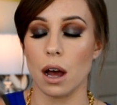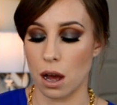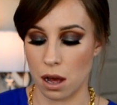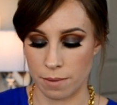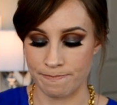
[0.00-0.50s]

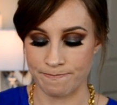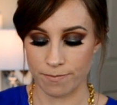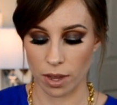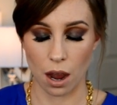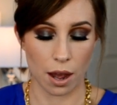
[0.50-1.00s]
Um,
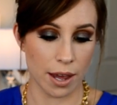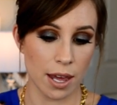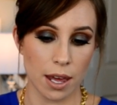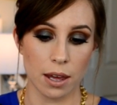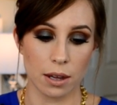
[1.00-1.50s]

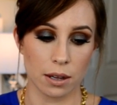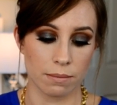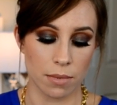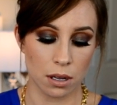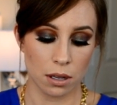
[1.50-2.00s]
I
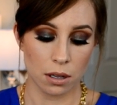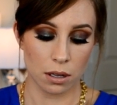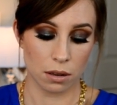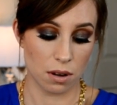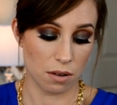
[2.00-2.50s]
am
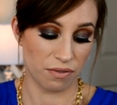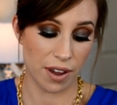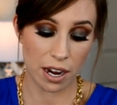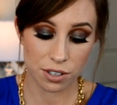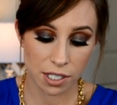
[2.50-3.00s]

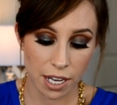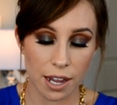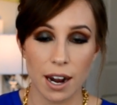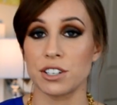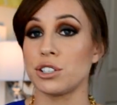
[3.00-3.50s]
fair
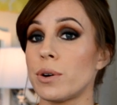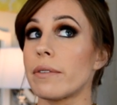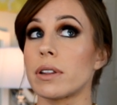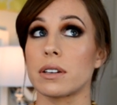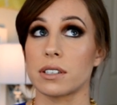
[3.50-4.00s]
skin. I
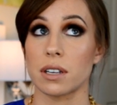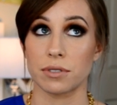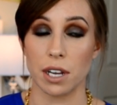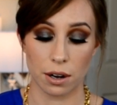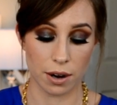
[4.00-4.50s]
have a little
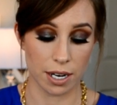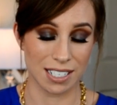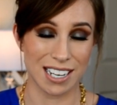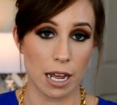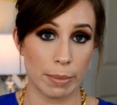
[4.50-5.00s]
self-tanner on
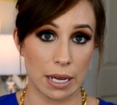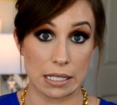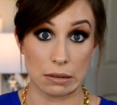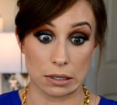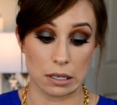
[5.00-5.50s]
today
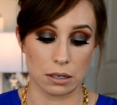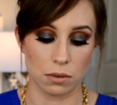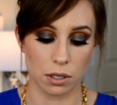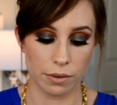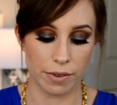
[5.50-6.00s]
because I was getting
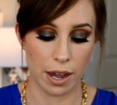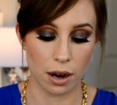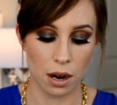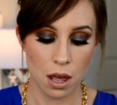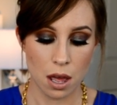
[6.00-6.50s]
really fair.